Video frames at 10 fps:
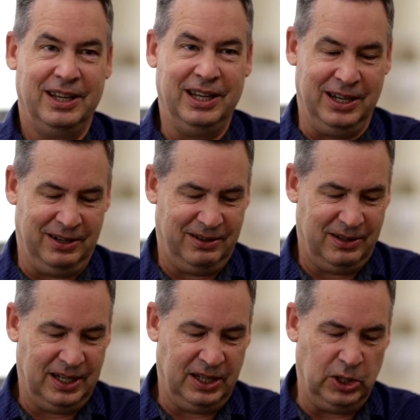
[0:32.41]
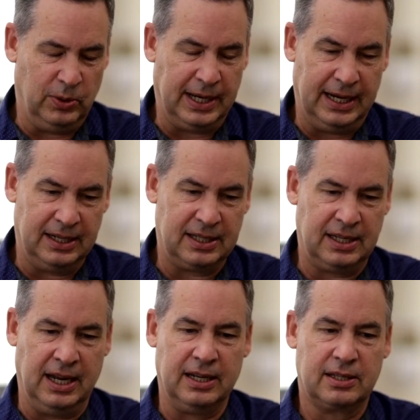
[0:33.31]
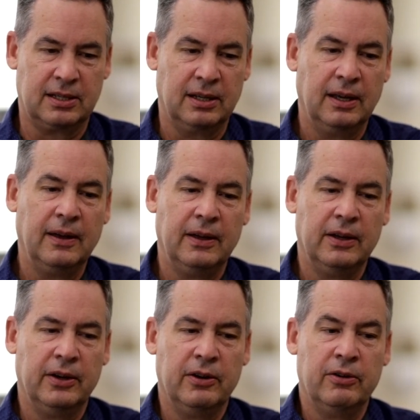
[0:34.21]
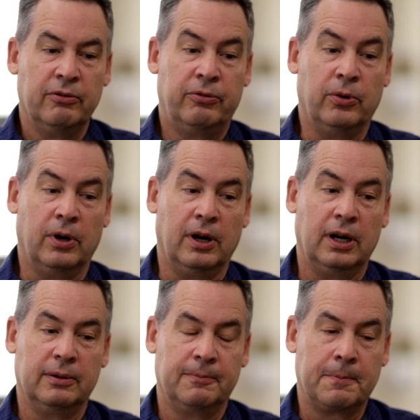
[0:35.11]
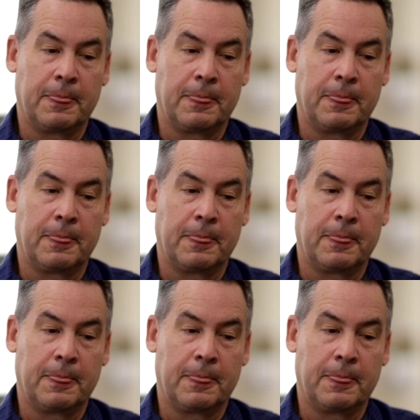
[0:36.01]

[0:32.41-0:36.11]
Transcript: in the United States, for